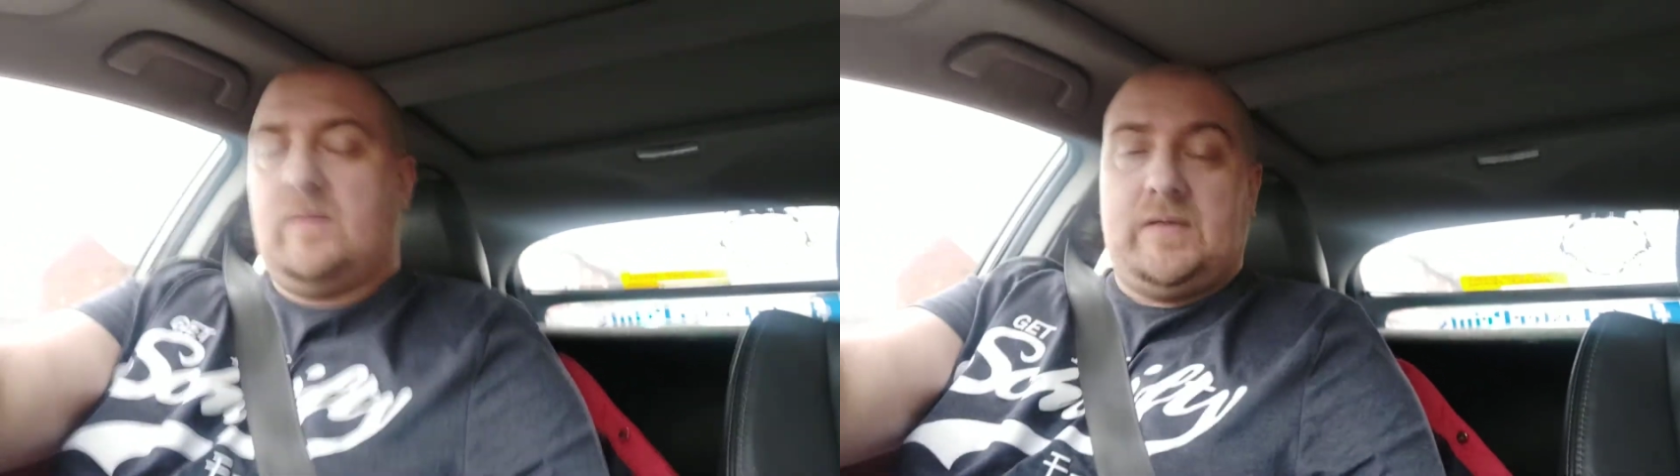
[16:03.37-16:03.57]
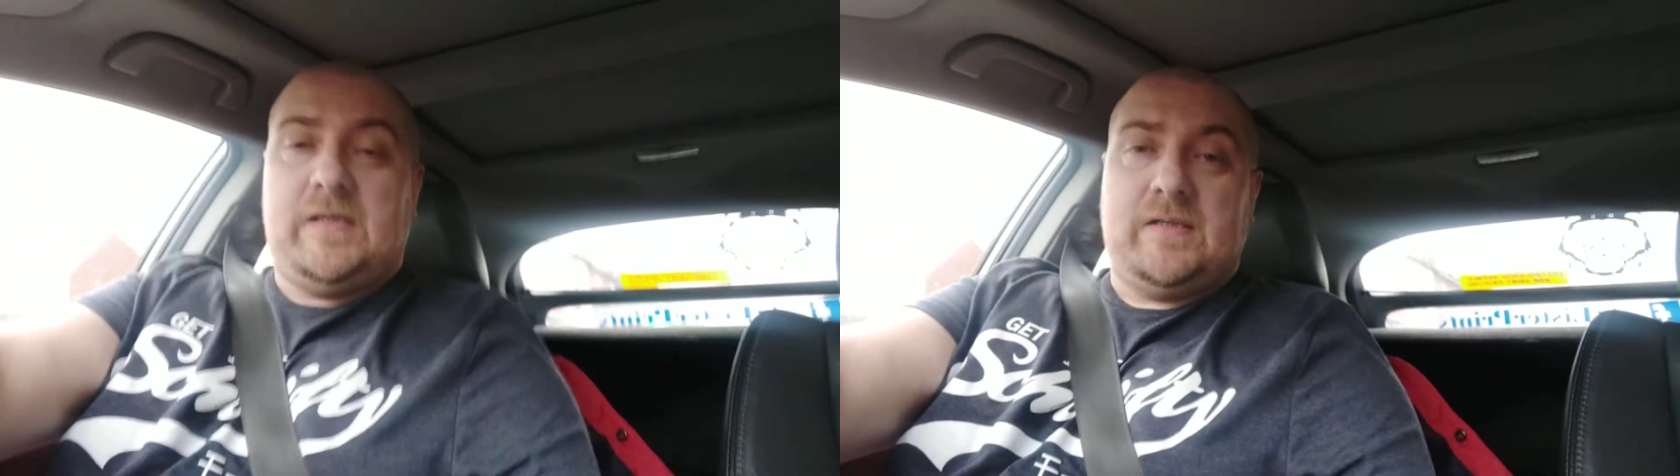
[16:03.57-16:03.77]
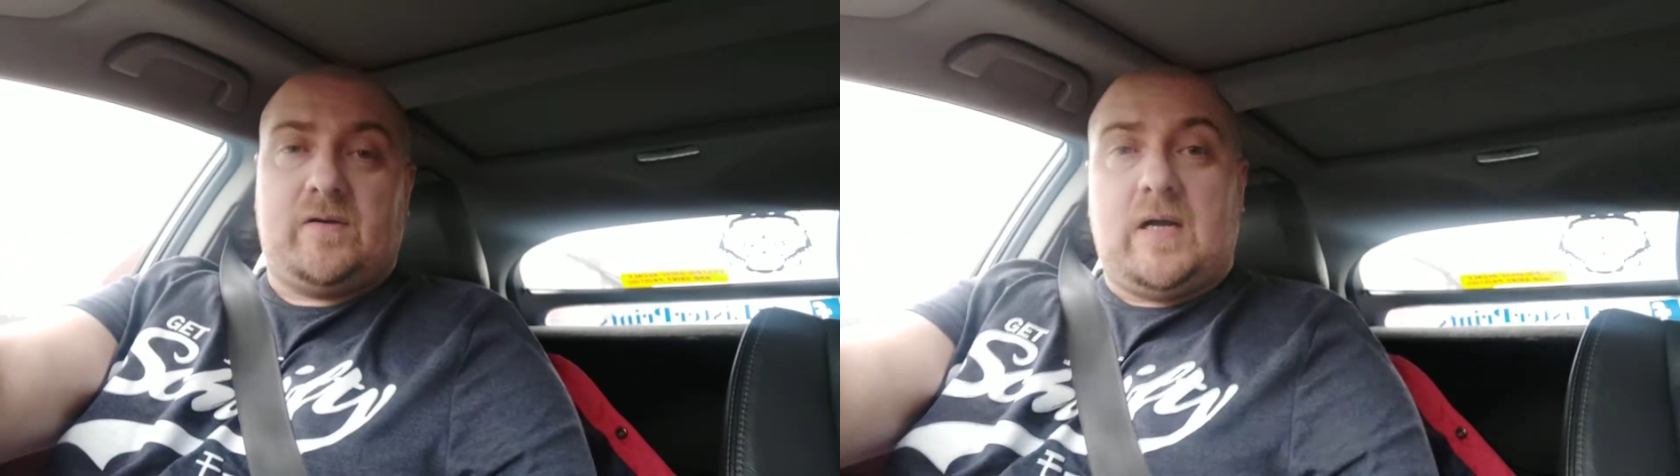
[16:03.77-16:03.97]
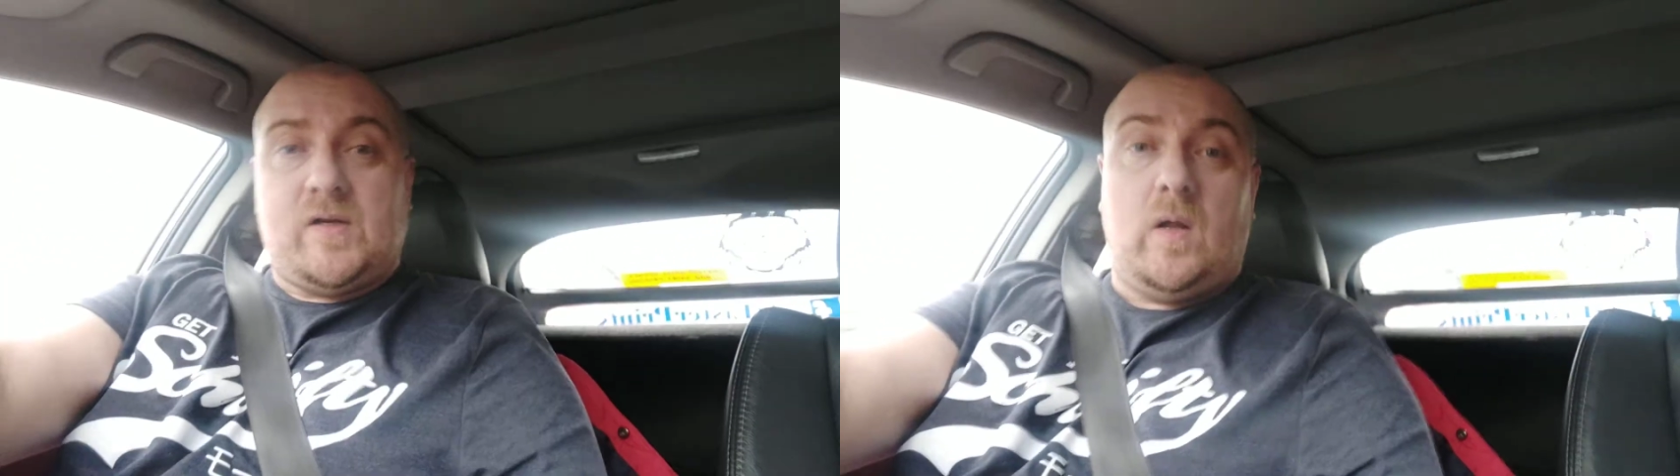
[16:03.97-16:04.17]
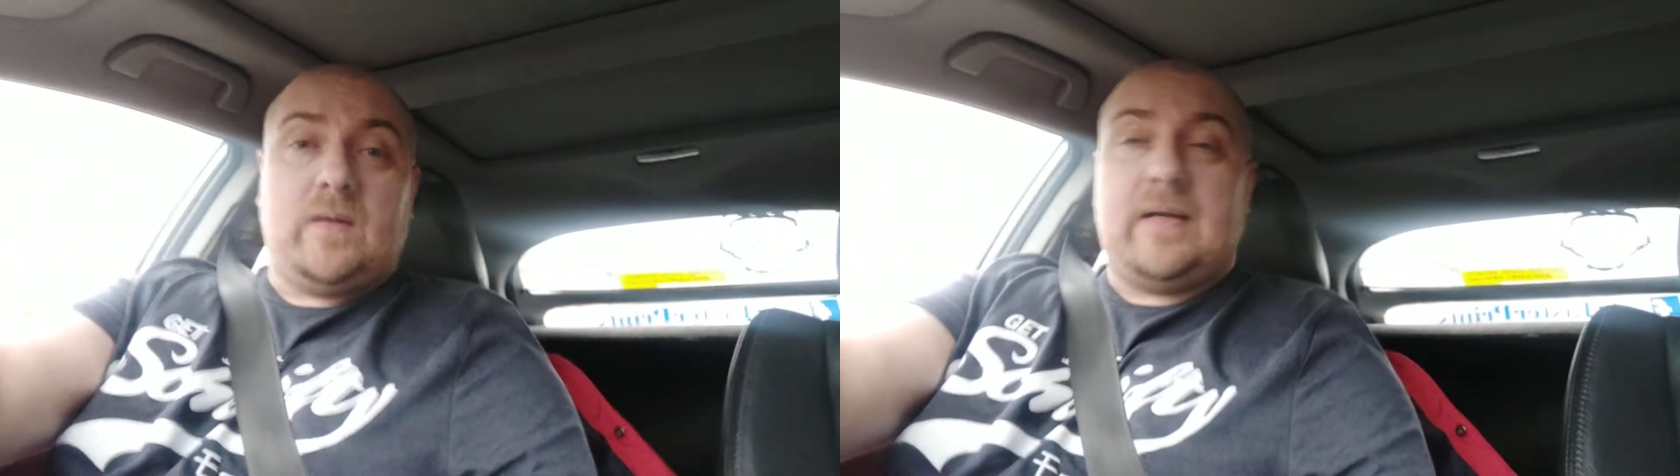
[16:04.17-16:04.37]
Jesus
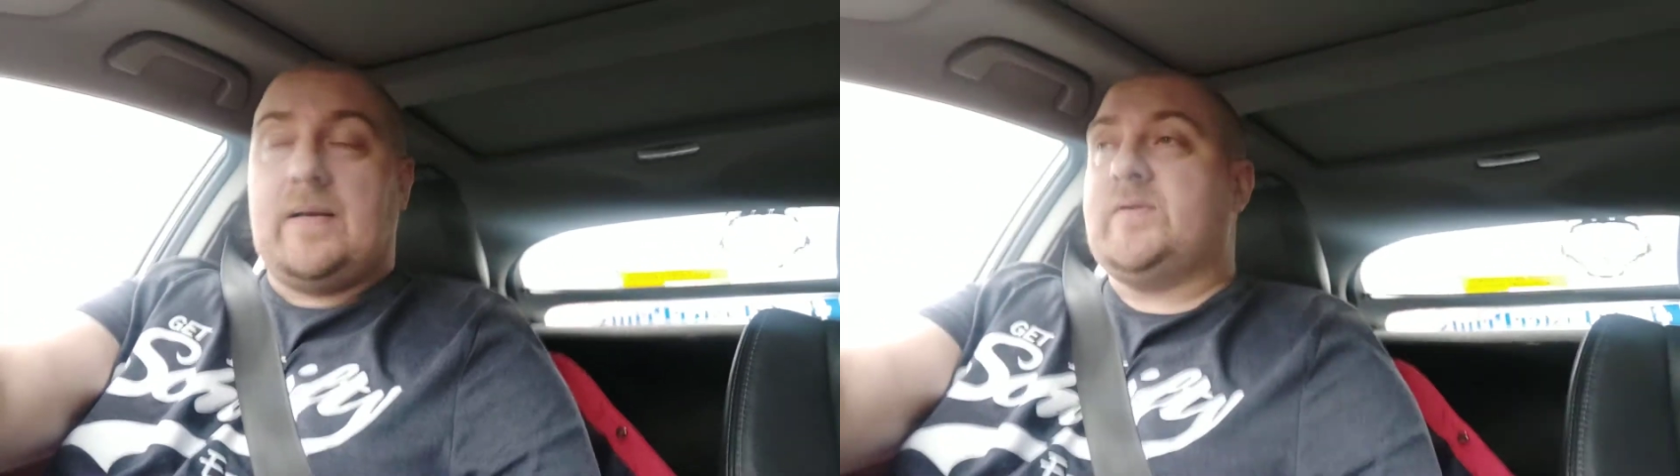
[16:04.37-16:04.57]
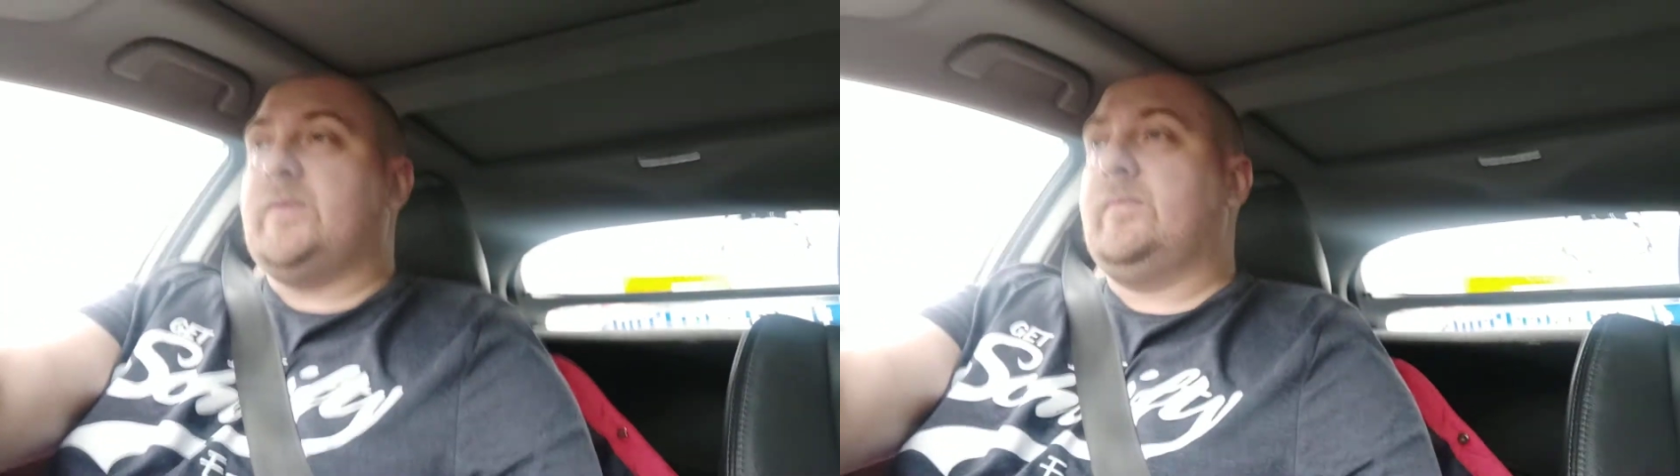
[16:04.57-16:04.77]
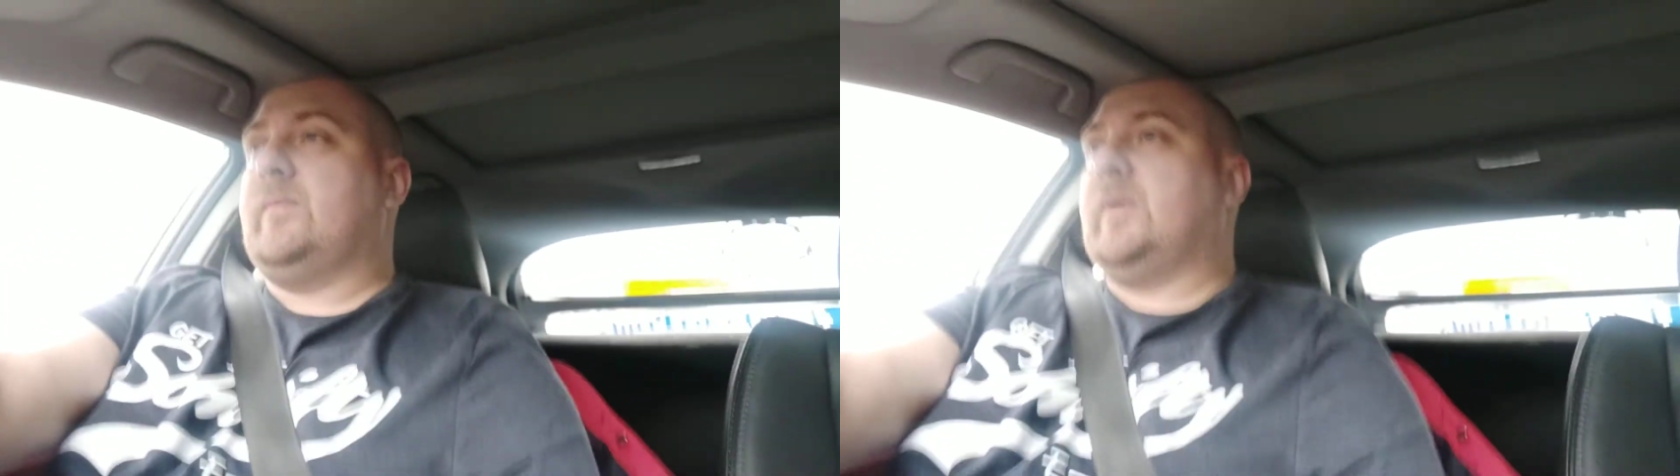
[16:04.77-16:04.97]
Christ, all the names are